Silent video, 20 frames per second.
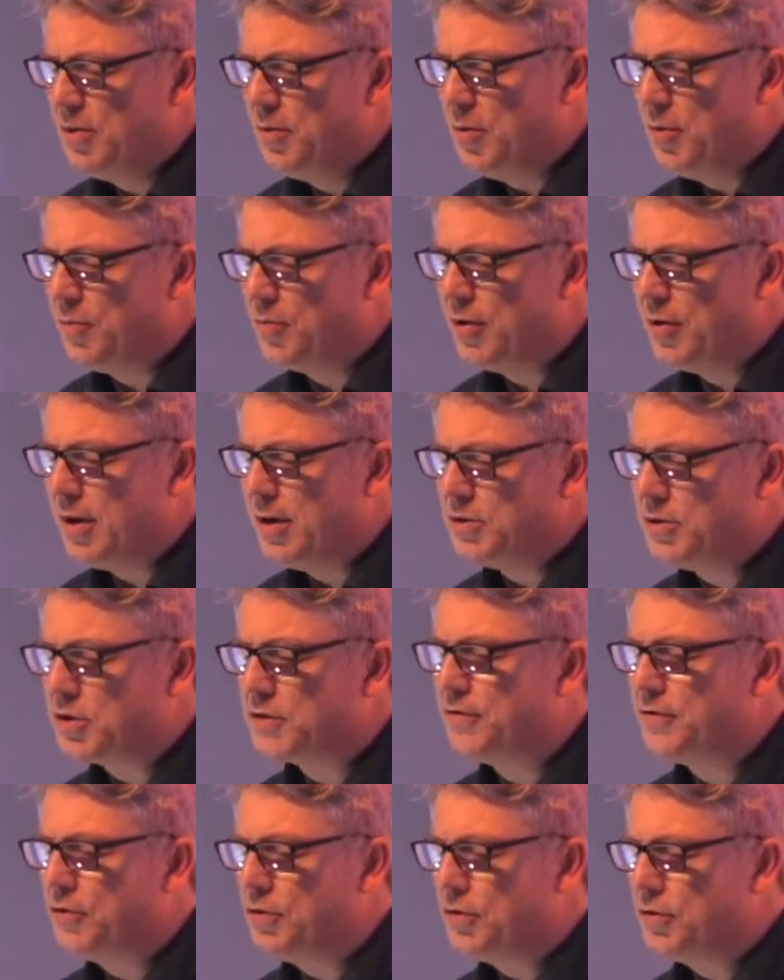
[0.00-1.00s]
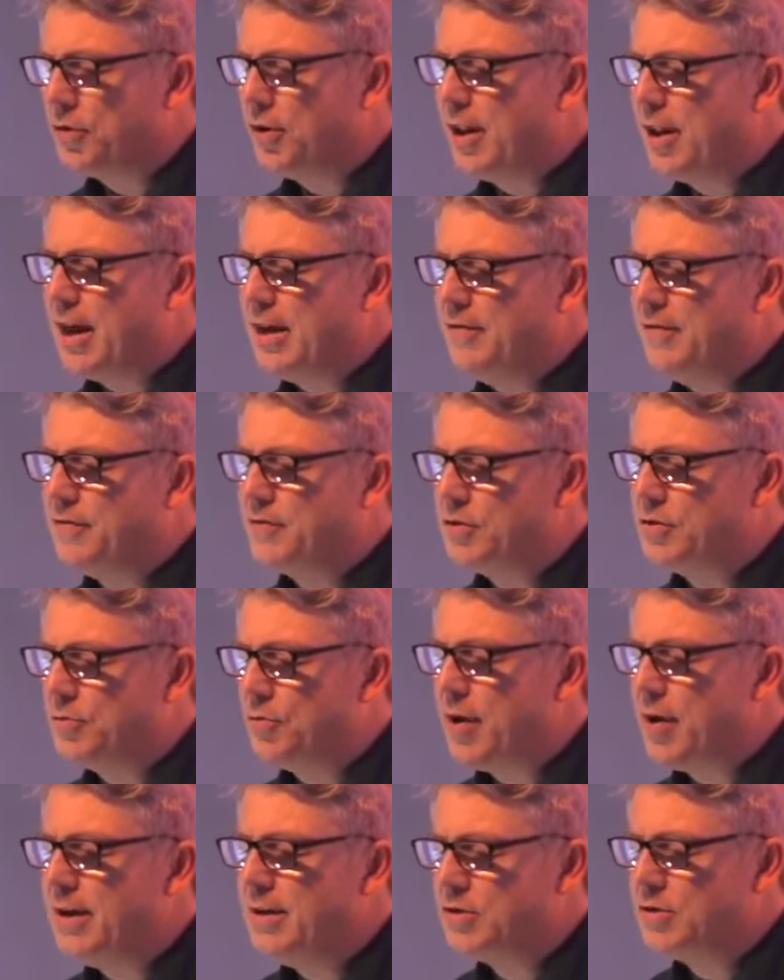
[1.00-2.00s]
We pray just for your life to
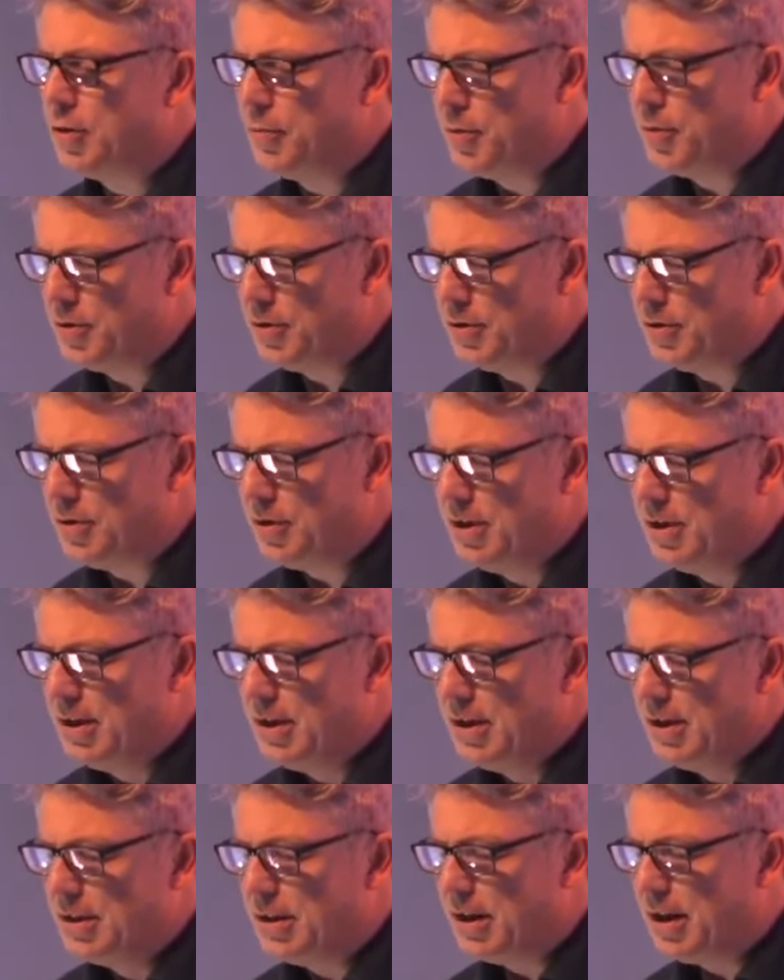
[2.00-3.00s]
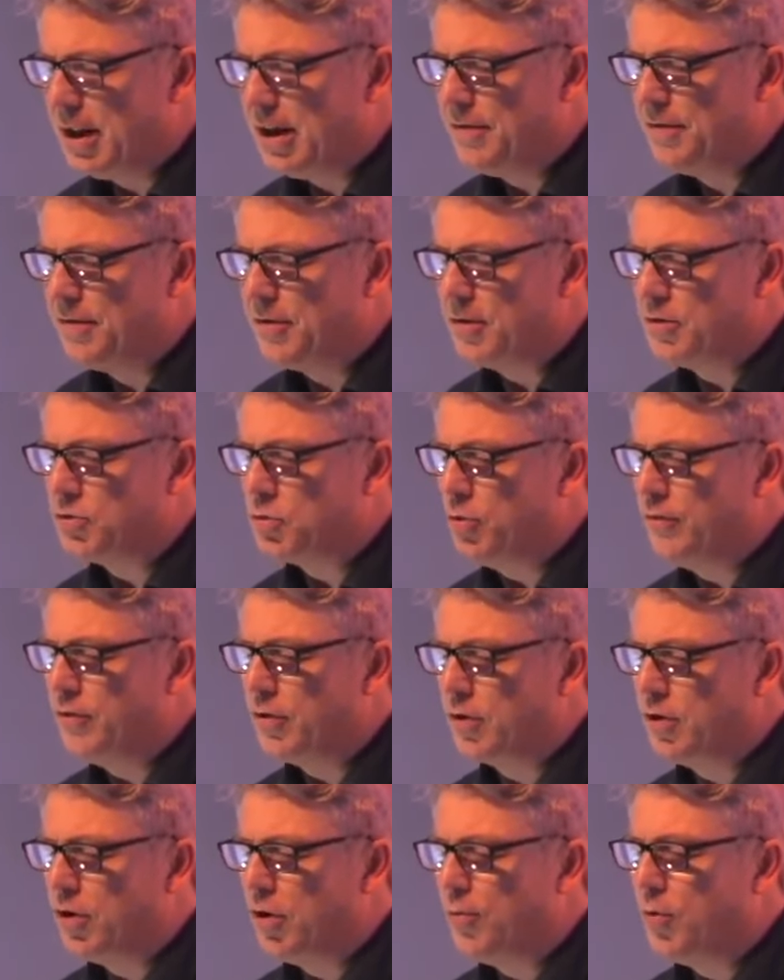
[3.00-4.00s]
rise up in her, the life that has
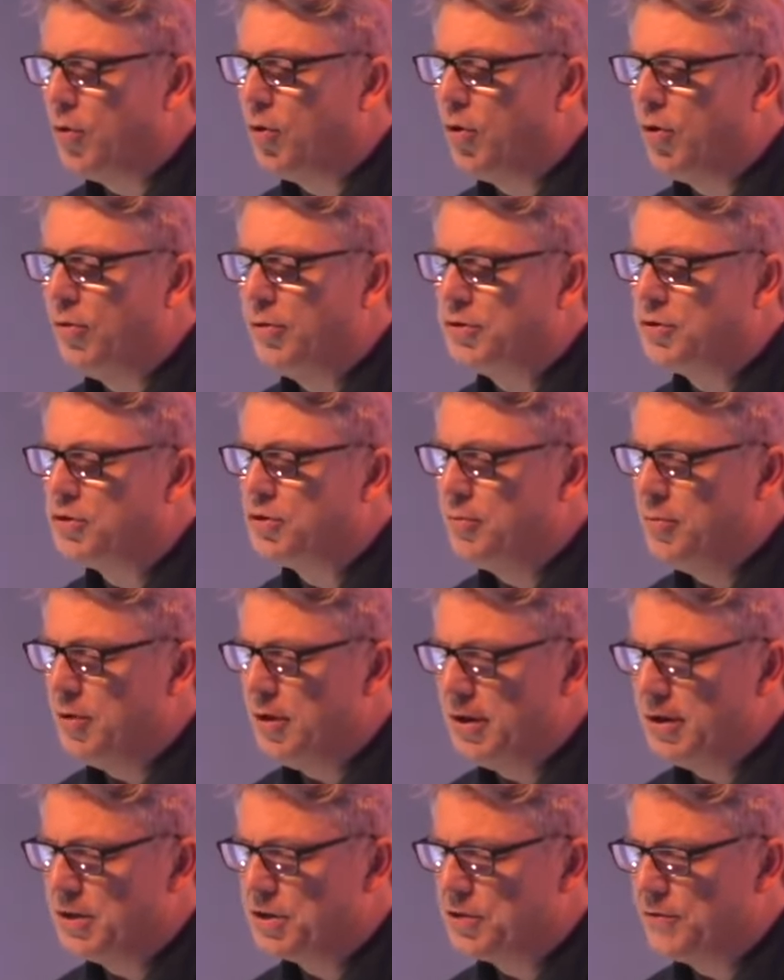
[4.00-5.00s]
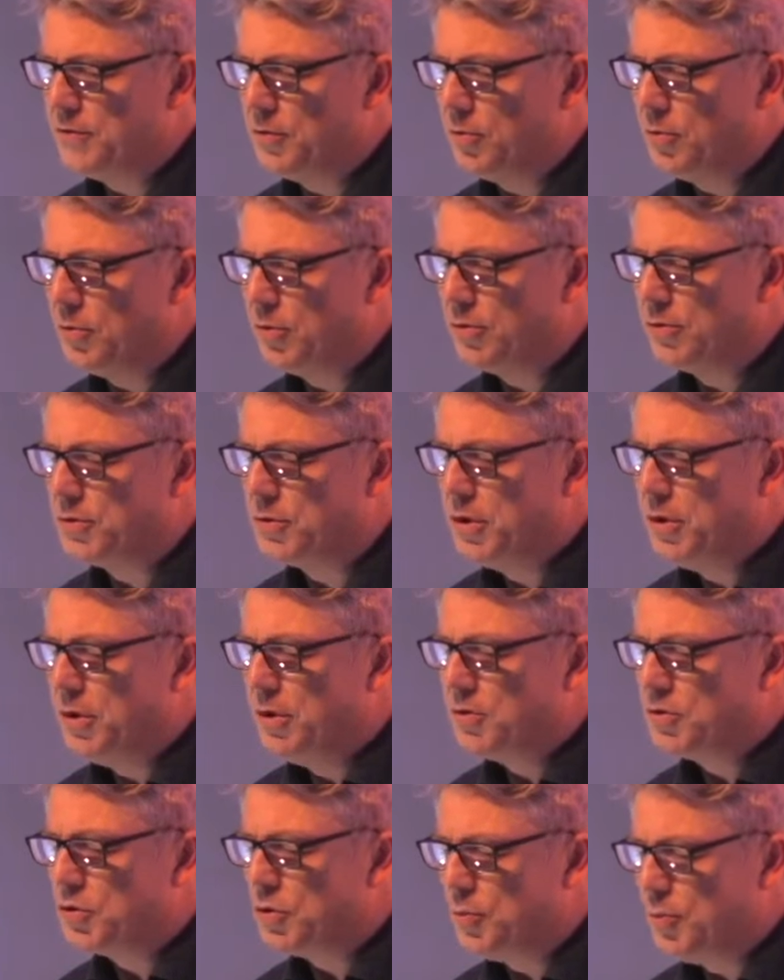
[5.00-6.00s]
overcome all the tribulation of the world.
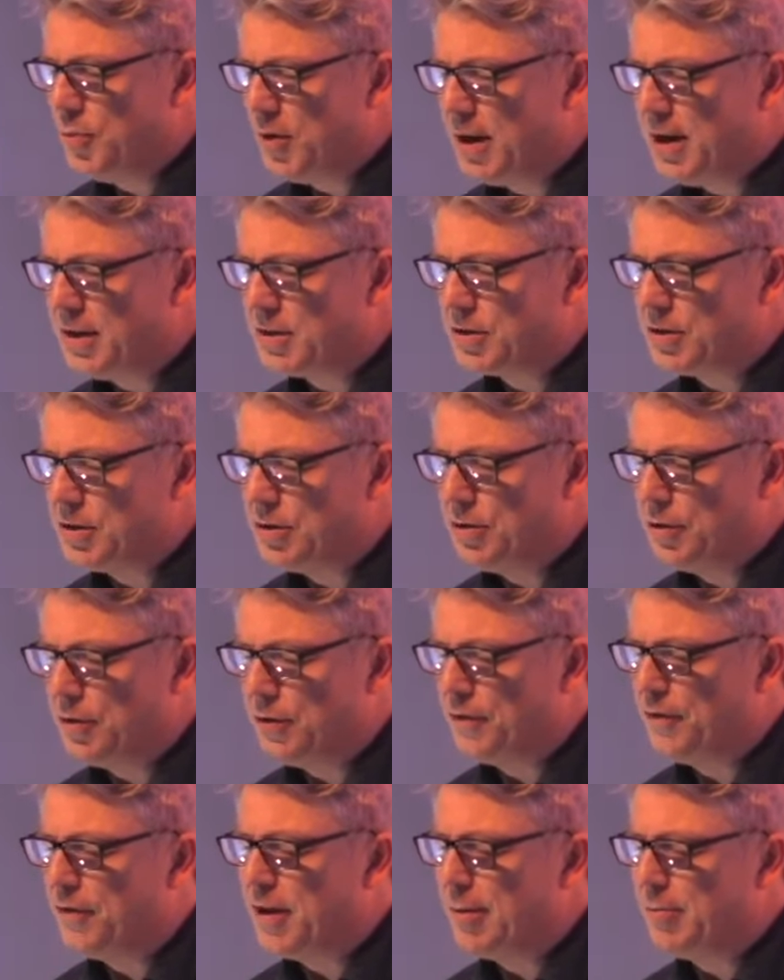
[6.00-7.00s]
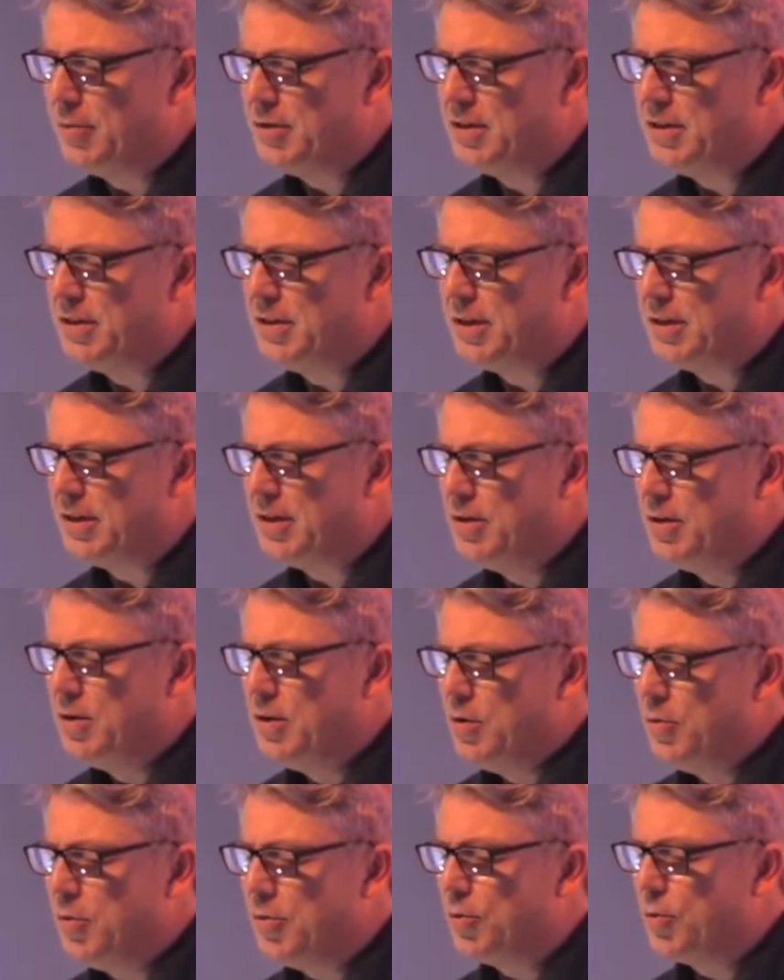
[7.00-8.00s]
So bless her and her family today
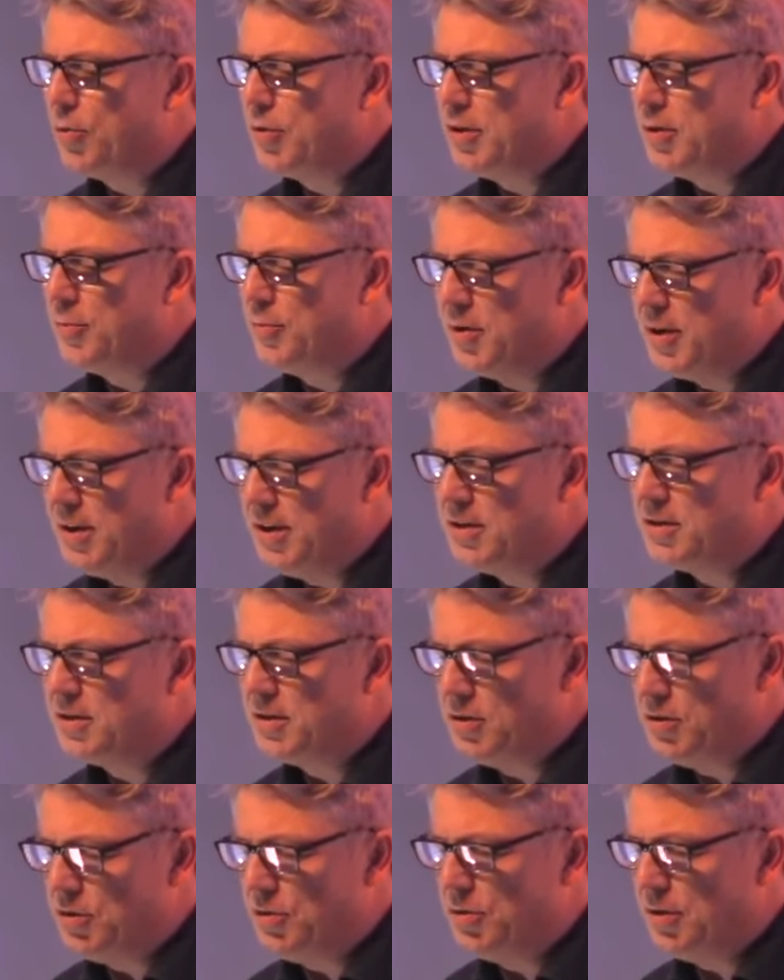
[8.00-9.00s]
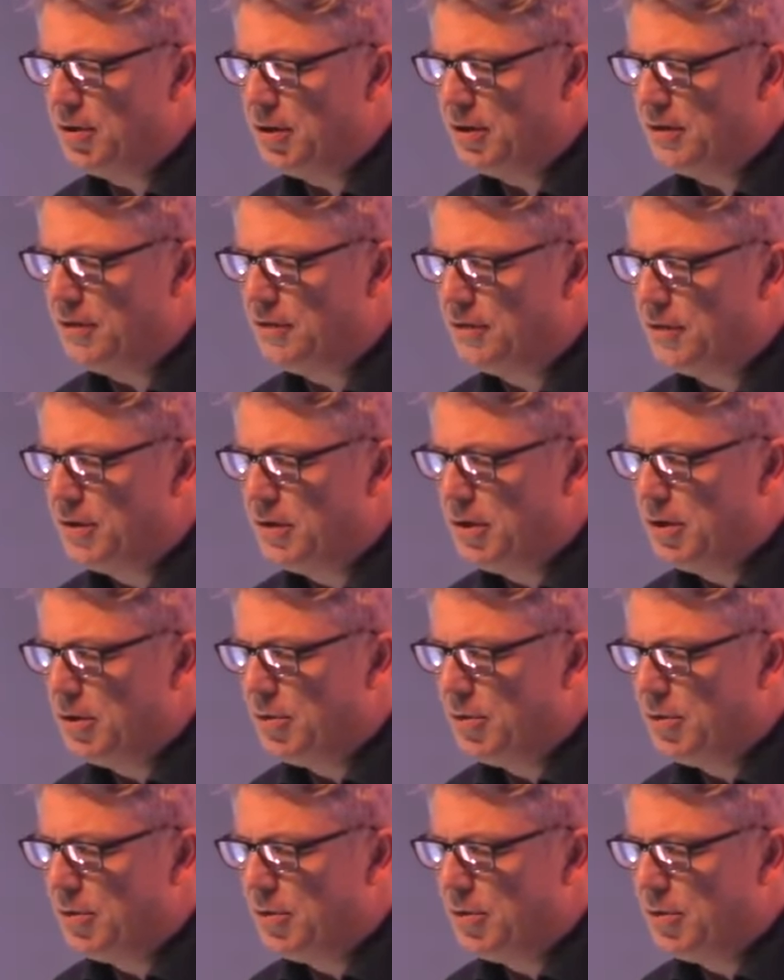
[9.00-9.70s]
with only the peace that you can give.